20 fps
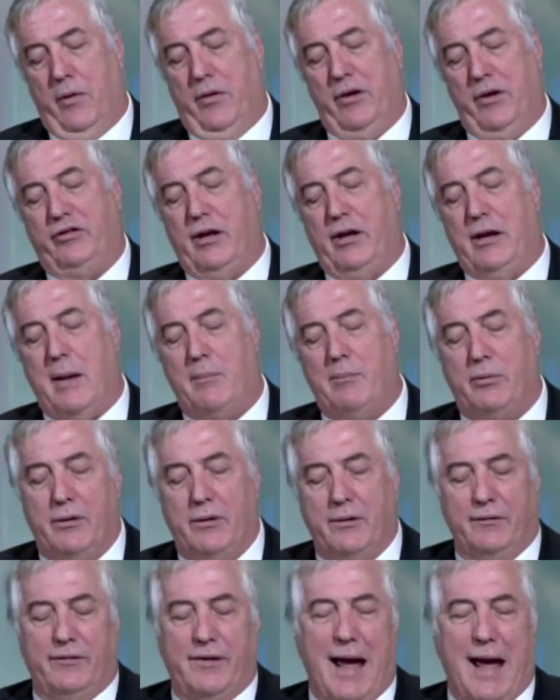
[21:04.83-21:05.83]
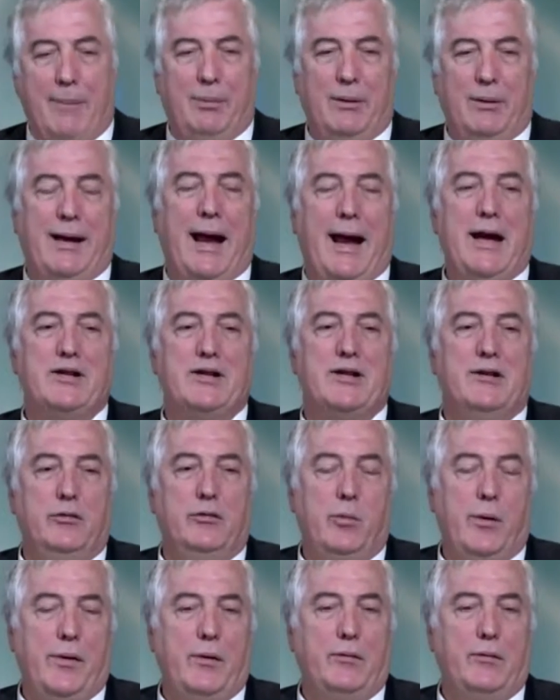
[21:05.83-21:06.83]
there's a number of
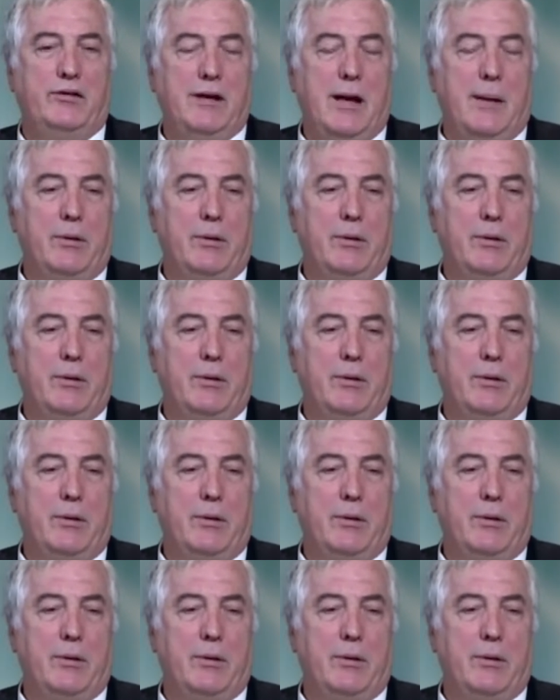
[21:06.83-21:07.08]
applications where those